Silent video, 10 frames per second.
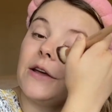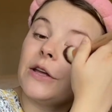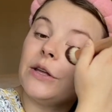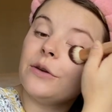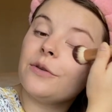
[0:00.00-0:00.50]

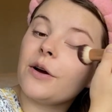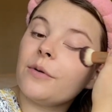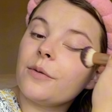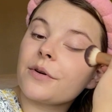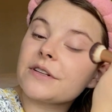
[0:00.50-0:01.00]
you know
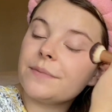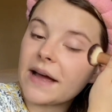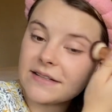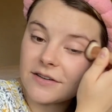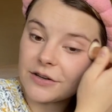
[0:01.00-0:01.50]
what works
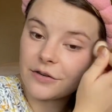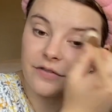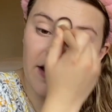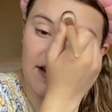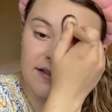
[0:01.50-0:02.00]
best on your
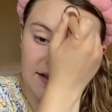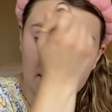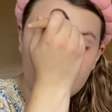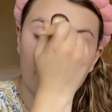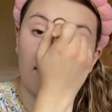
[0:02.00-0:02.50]
face
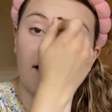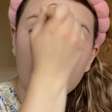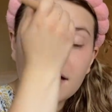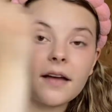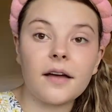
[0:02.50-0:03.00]

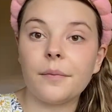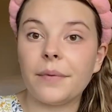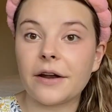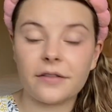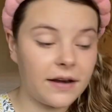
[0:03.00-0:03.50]

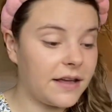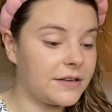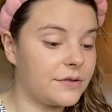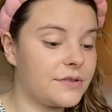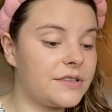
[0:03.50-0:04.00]
better than I
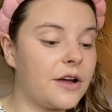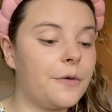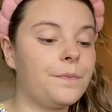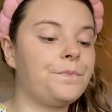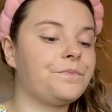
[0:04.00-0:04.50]
do.
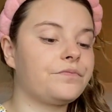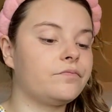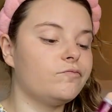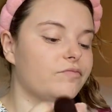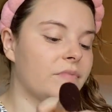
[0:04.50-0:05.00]
So
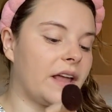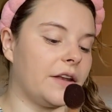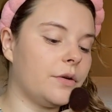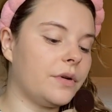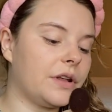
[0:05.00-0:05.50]
I
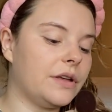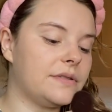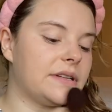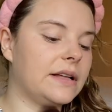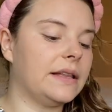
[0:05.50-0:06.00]
do want to
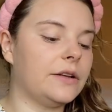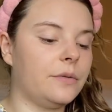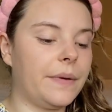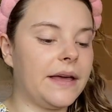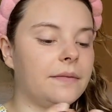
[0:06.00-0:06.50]
use a little
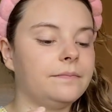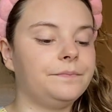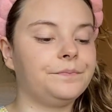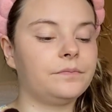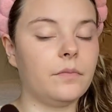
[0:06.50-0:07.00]
bit
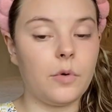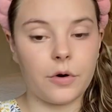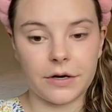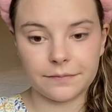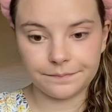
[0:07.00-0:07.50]

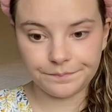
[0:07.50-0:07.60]
more